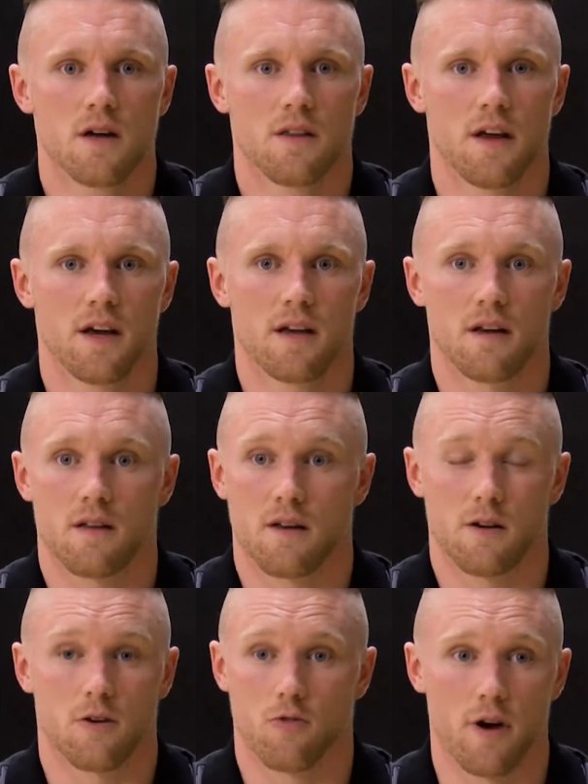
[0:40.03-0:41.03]

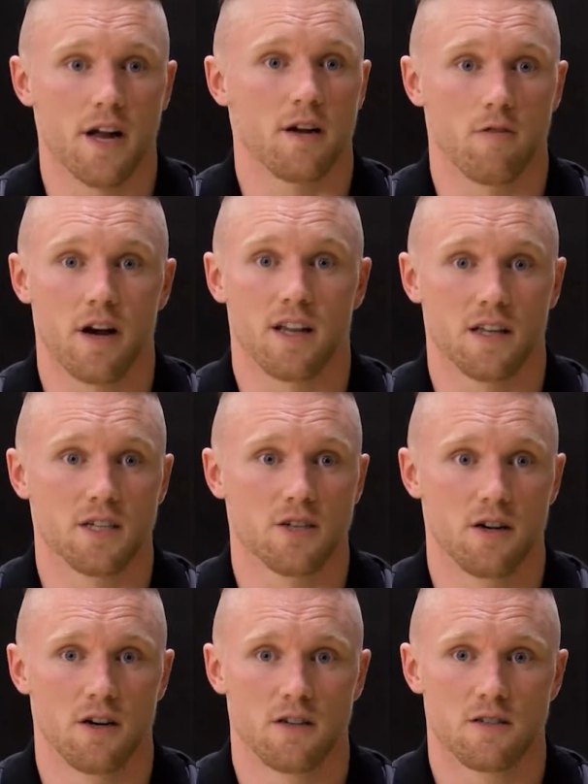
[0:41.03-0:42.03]
They're great, great
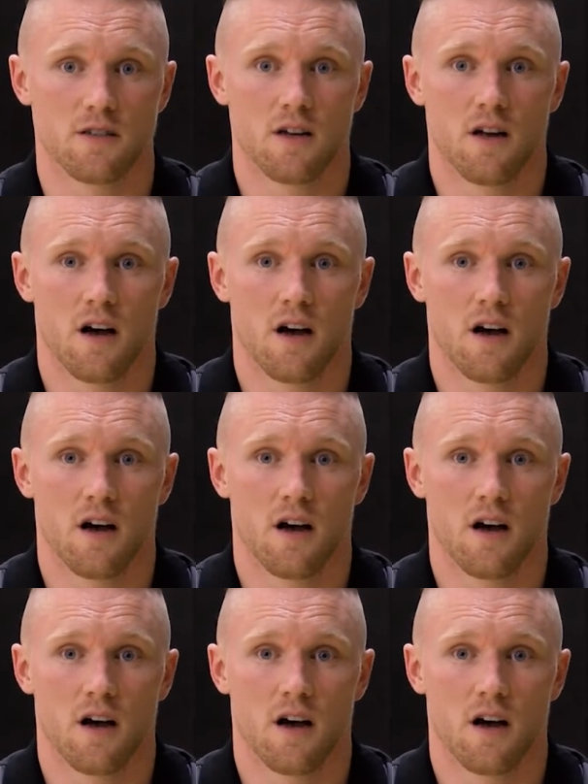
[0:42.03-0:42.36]
listeners.